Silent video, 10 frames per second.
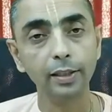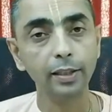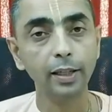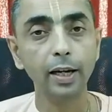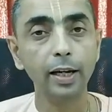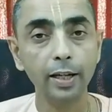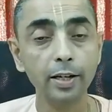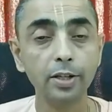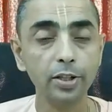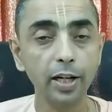uh, an
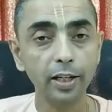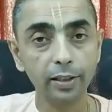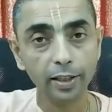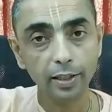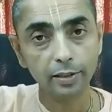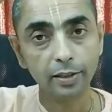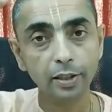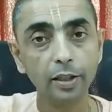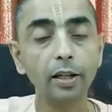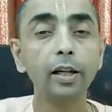understanding that
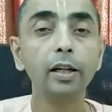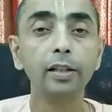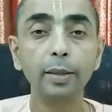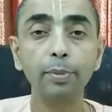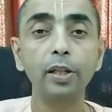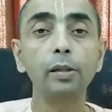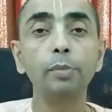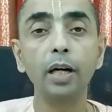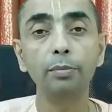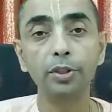typical
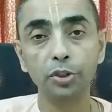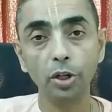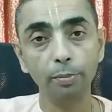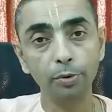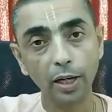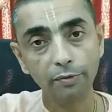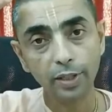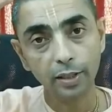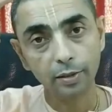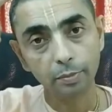barber shop, you have
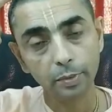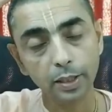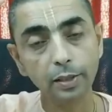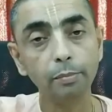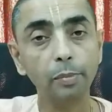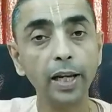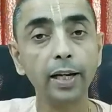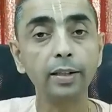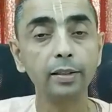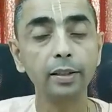that
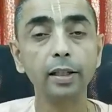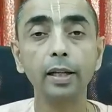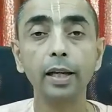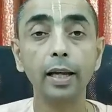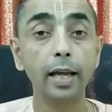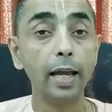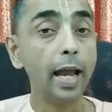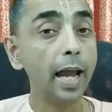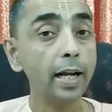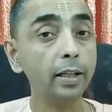blade,
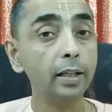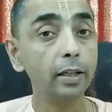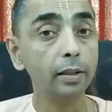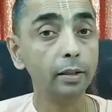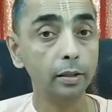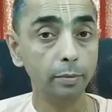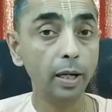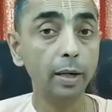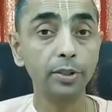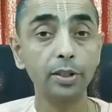and the
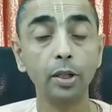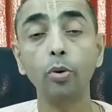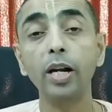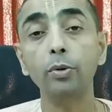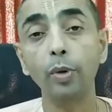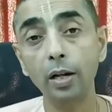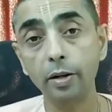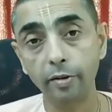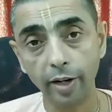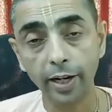barbers are quite well
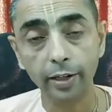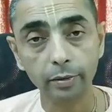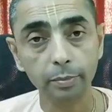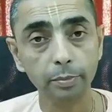trained,